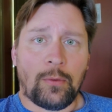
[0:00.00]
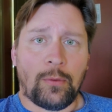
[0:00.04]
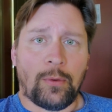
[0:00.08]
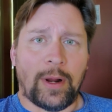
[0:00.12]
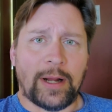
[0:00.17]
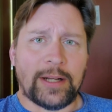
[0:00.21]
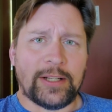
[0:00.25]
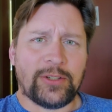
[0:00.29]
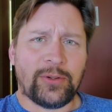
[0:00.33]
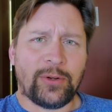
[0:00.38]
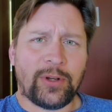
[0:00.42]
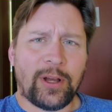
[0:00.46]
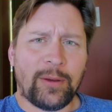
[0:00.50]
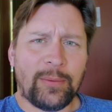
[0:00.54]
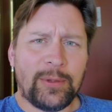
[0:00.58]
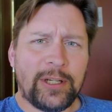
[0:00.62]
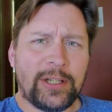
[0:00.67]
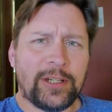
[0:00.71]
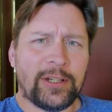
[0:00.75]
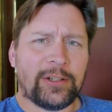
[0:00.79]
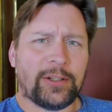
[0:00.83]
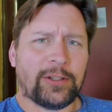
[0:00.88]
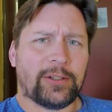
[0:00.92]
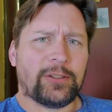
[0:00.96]
Right, so coming
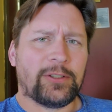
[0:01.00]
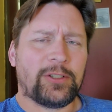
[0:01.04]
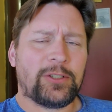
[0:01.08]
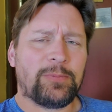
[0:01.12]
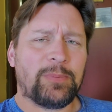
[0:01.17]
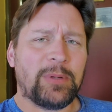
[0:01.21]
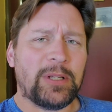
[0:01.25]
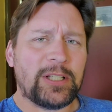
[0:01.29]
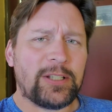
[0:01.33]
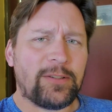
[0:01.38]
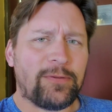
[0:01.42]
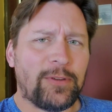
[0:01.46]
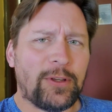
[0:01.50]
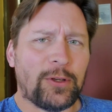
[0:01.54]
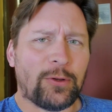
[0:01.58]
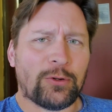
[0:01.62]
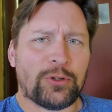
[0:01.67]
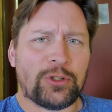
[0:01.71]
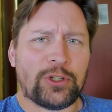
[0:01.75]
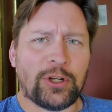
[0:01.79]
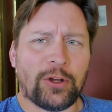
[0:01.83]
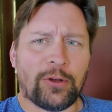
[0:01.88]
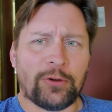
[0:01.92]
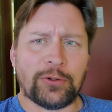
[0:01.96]
into
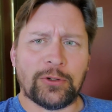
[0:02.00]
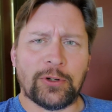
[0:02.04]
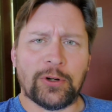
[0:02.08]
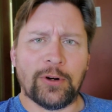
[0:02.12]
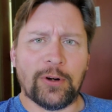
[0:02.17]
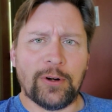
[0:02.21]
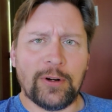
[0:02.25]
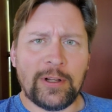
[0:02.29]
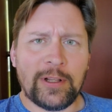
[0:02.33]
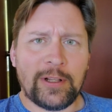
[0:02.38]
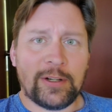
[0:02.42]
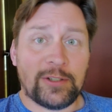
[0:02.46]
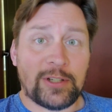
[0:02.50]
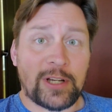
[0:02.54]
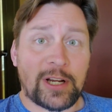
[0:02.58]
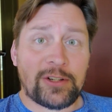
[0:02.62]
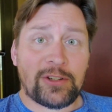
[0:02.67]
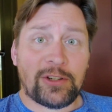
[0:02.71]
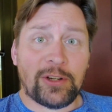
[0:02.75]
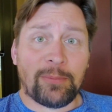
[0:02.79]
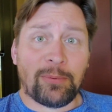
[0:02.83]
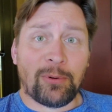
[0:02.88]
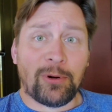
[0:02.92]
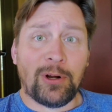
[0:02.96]
Spencefield Shelter, there's
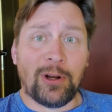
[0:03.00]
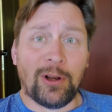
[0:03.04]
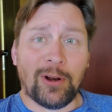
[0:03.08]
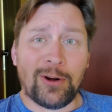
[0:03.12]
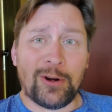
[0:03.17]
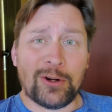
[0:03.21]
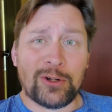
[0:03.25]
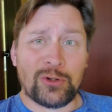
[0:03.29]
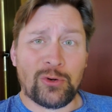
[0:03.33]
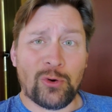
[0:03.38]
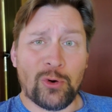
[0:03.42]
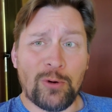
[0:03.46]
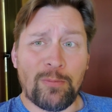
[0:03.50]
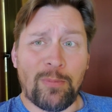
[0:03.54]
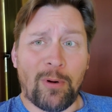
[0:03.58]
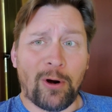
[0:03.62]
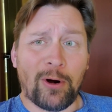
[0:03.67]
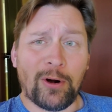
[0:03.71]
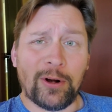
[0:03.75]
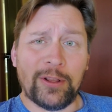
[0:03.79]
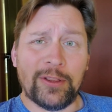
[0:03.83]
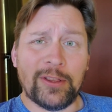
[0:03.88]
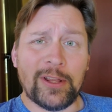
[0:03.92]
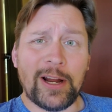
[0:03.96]
actually a pretty large group
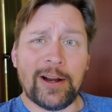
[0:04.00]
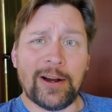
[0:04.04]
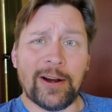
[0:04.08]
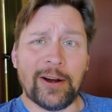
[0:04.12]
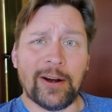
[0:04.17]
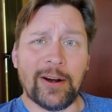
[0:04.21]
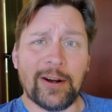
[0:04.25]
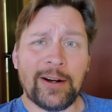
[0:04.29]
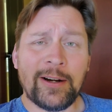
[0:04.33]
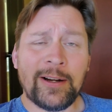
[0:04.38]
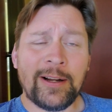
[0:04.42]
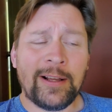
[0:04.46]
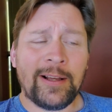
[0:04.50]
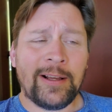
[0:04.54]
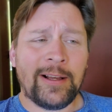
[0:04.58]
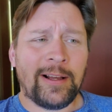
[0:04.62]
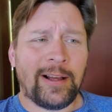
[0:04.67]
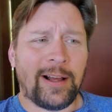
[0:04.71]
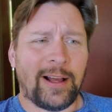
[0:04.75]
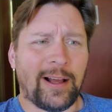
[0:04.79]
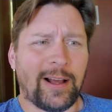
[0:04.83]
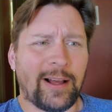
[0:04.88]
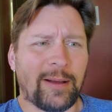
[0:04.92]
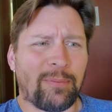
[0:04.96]
already there,
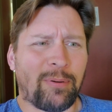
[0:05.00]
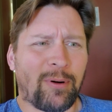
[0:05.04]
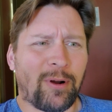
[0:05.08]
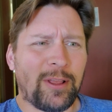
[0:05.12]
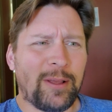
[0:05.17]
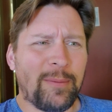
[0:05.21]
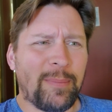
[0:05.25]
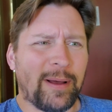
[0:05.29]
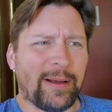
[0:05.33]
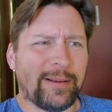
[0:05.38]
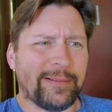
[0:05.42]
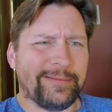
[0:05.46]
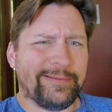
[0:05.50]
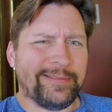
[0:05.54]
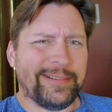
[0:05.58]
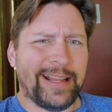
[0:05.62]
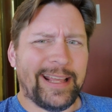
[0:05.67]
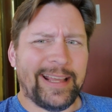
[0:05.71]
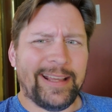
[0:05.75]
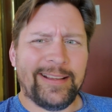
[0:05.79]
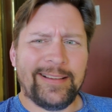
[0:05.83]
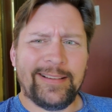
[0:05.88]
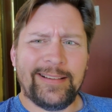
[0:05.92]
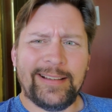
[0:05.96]
probably about
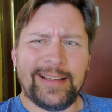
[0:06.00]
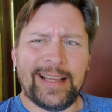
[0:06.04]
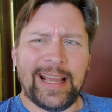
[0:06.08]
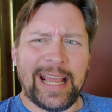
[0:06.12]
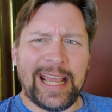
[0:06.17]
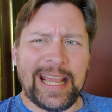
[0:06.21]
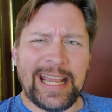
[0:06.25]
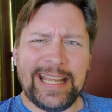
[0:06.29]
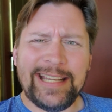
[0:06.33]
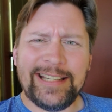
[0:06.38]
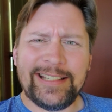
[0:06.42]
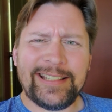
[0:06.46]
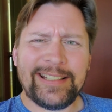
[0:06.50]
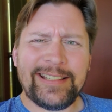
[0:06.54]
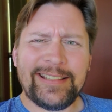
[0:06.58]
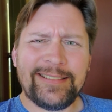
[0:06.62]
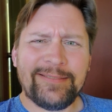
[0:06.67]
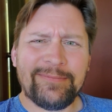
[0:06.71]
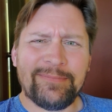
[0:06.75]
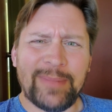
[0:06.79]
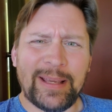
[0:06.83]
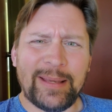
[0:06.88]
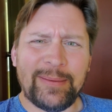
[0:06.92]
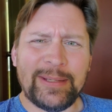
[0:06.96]
8,
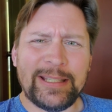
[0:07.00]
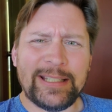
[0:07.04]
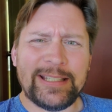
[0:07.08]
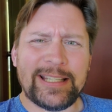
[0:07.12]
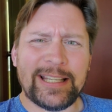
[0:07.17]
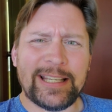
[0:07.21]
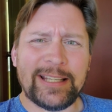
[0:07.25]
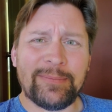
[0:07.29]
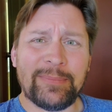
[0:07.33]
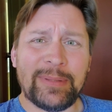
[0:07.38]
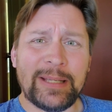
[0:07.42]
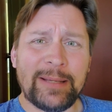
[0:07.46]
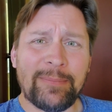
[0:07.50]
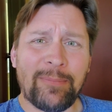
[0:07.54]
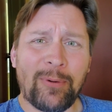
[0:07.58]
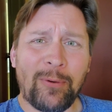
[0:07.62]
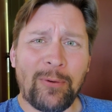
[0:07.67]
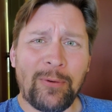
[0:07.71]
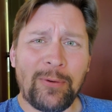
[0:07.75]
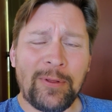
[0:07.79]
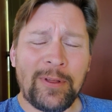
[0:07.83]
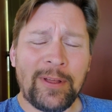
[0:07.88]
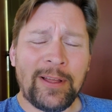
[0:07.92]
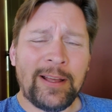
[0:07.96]
maybe 10
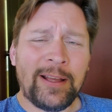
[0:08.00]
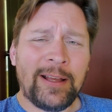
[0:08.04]
people.